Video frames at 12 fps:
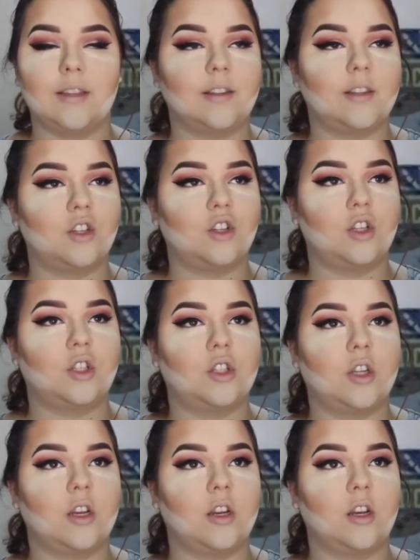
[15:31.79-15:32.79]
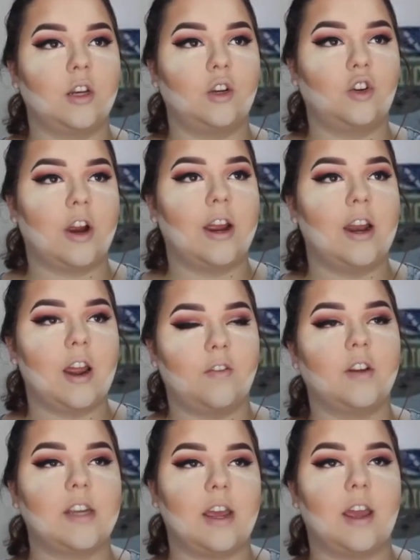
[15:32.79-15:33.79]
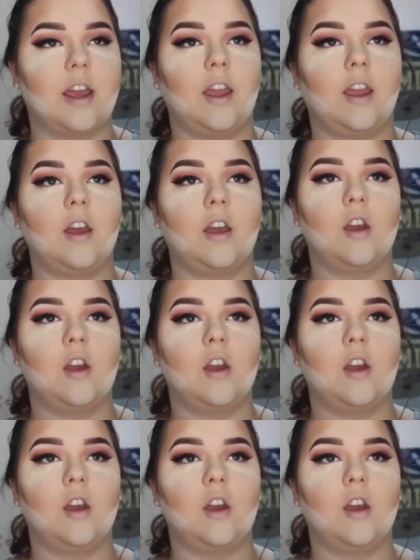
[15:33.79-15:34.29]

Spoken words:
and this is just a great everyday